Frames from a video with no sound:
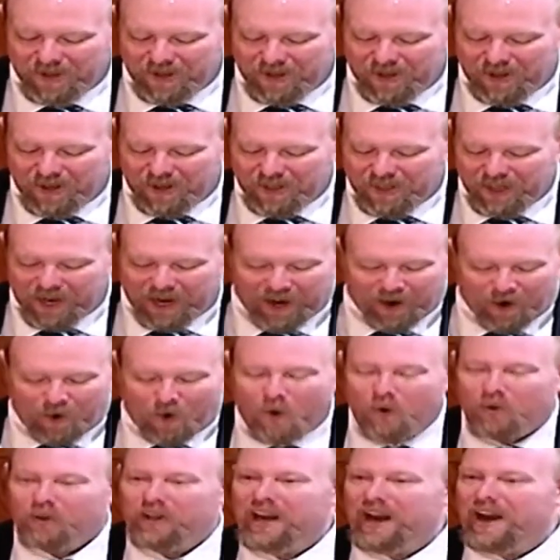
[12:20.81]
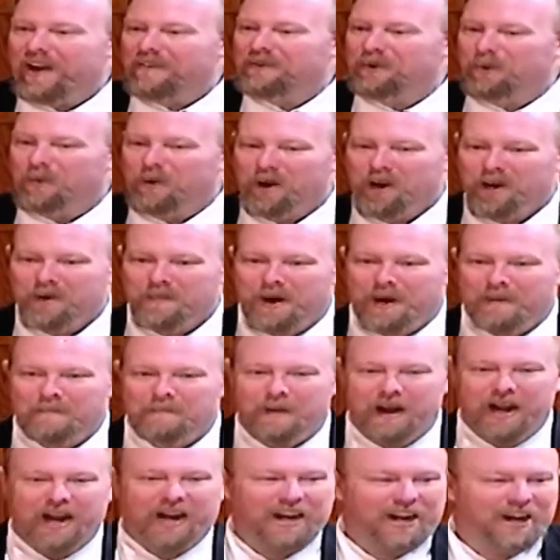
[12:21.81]
That I only have to worry about
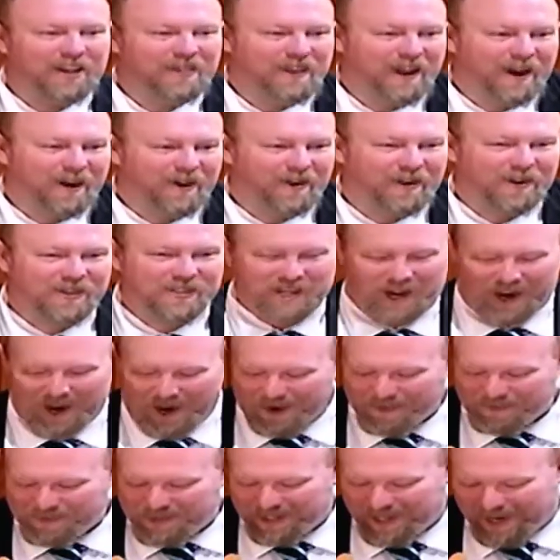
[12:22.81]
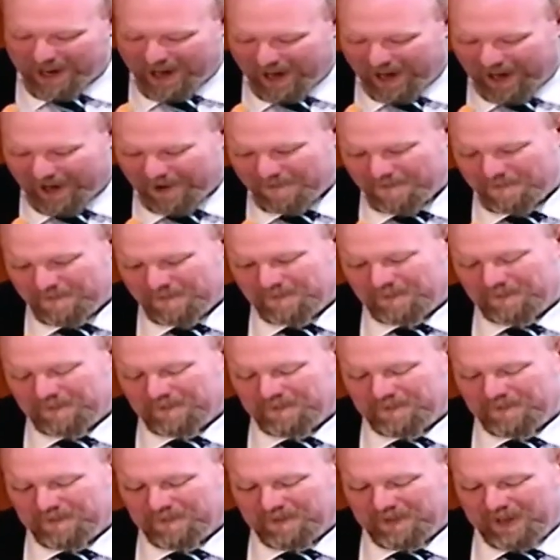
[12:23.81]
making it there on time today
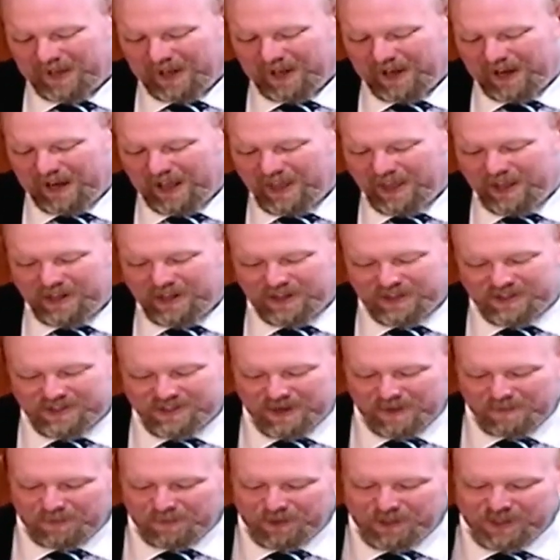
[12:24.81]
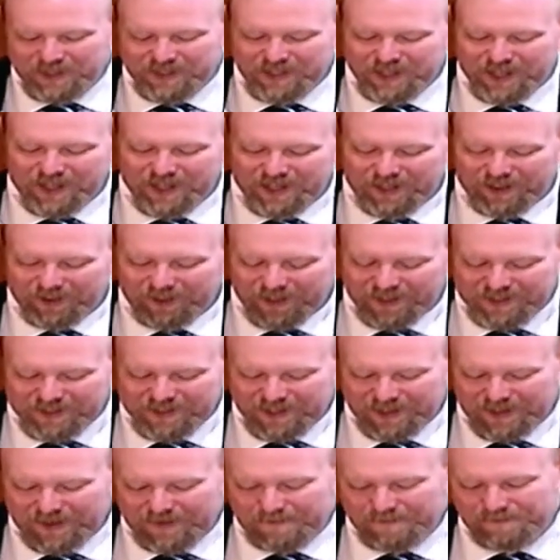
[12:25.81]
and then to simply sit and
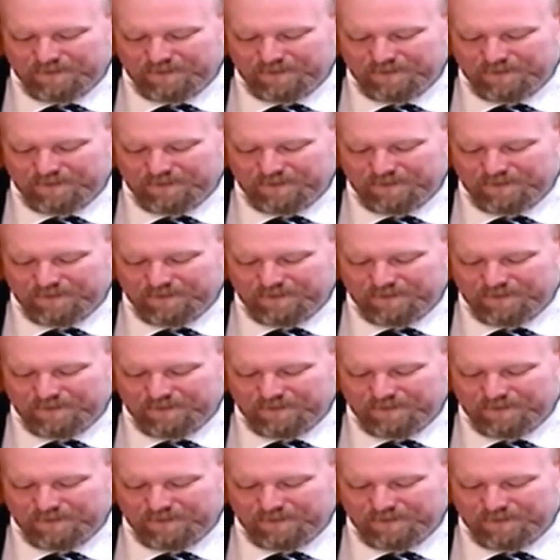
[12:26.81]
listen."